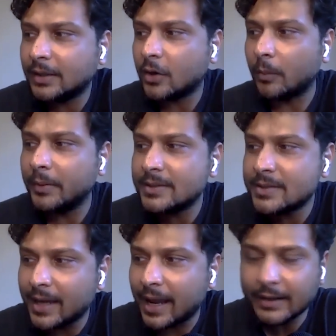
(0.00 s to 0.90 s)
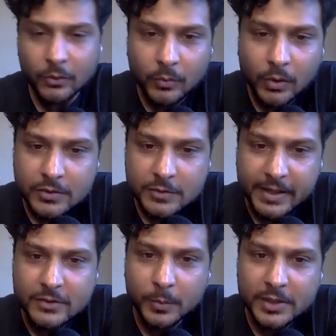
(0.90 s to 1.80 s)
Like the comic is saying, I don't want to
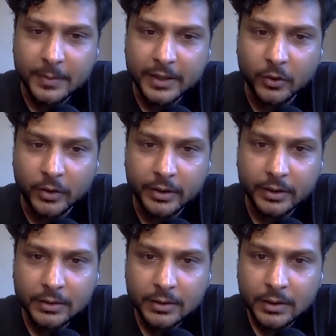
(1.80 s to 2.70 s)
spend so much money on it.